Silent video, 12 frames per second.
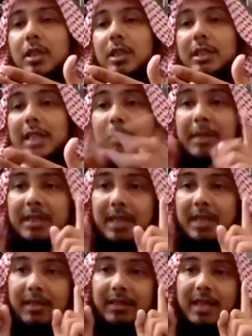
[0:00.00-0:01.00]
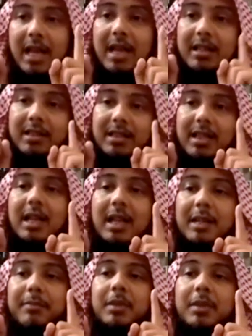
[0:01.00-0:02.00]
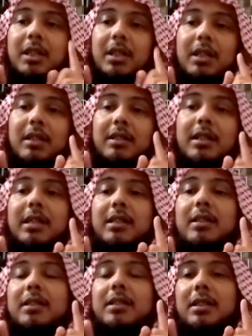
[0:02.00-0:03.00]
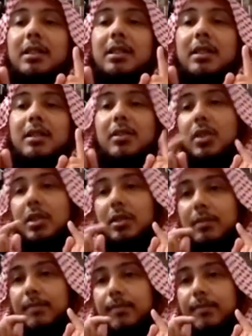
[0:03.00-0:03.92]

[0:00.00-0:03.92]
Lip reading: That means at that time, they did the sihr.